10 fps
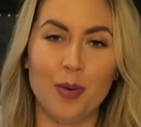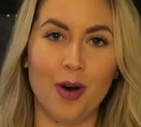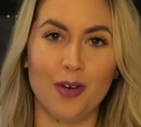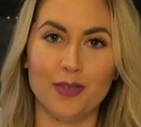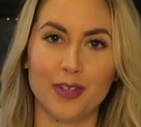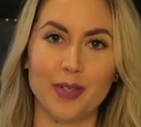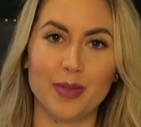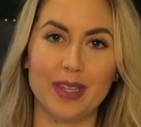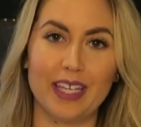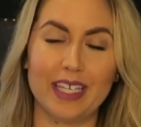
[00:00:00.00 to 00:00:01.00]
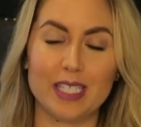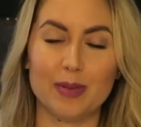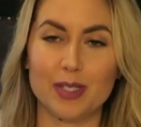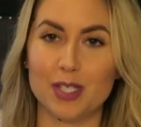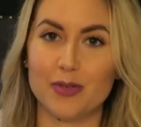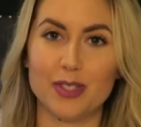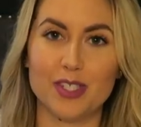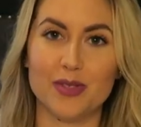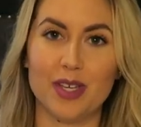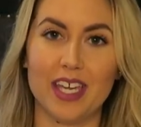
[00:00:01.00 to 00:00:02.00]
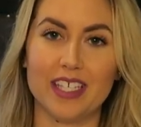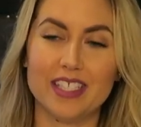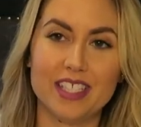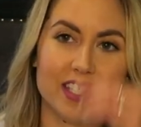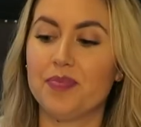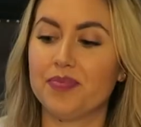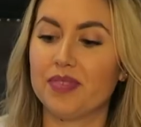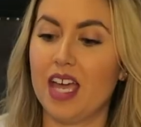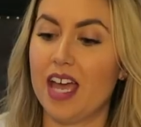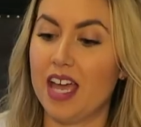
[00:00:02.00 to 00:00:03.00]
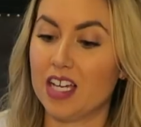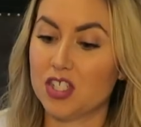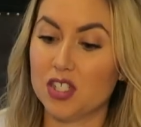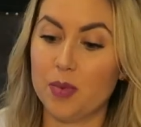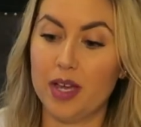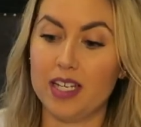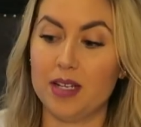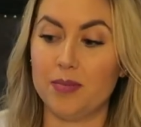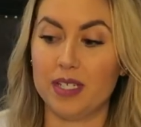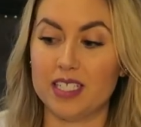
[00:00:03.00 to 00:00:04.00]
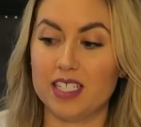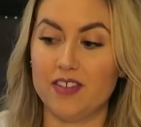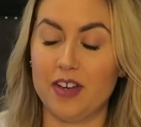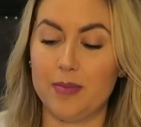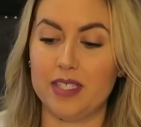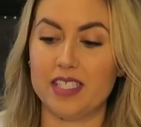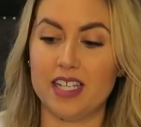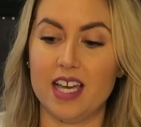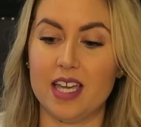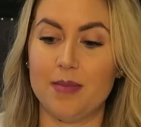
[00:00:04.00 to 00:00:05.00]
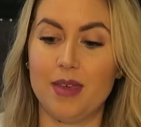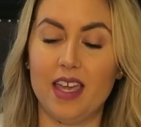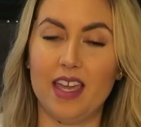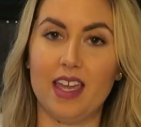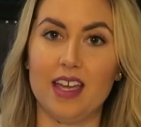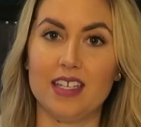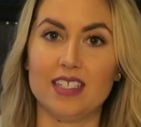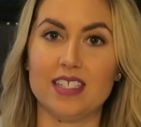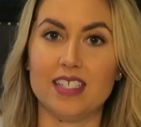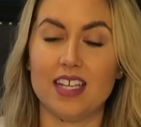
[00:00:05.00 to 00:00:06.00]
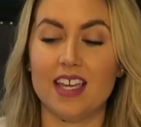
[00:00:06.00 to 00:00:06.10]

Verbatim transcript: the mall frequently, especially with two kids. And I actually went and picked stuff up this time and